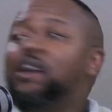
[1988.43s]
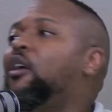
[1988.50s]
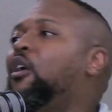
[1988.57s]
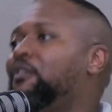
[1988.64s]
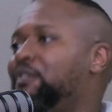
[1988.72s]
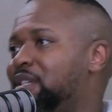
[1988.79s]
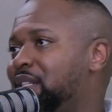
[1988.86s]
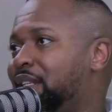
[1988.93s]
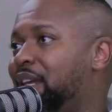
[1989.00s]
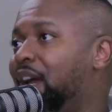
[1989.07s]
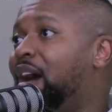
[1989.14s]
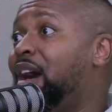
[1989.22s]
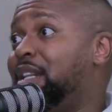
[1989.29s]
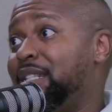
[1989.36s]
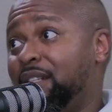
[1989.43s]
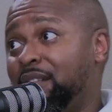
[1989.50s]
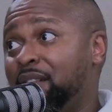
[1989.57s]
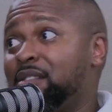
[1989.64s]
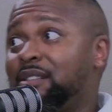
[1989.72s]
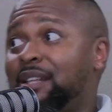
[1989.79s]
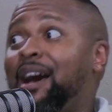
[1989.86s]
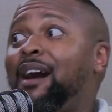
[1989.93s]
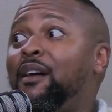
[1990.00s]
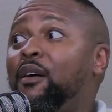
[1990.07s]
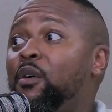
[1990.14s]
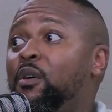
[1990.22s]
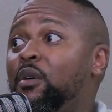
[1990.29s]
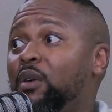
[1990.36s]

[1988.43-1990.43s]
Obviously there are deals now,